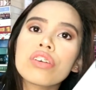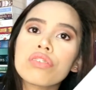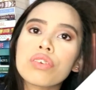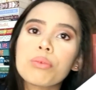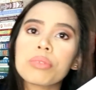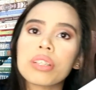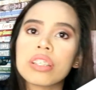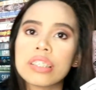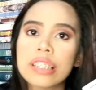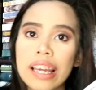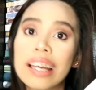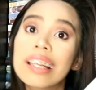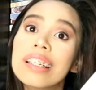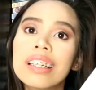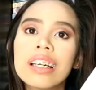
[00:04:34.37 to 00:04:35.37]
from the
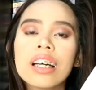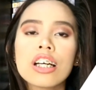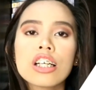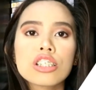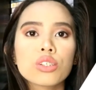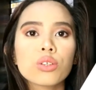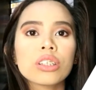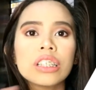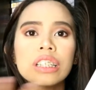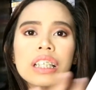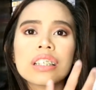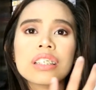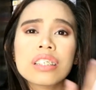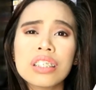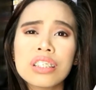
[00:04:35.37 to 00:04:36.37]
dead so she
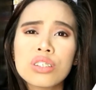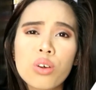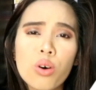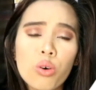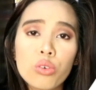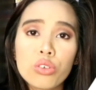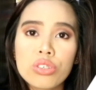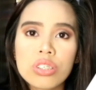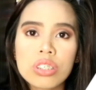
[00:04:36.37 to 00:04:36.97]
can see ghosts.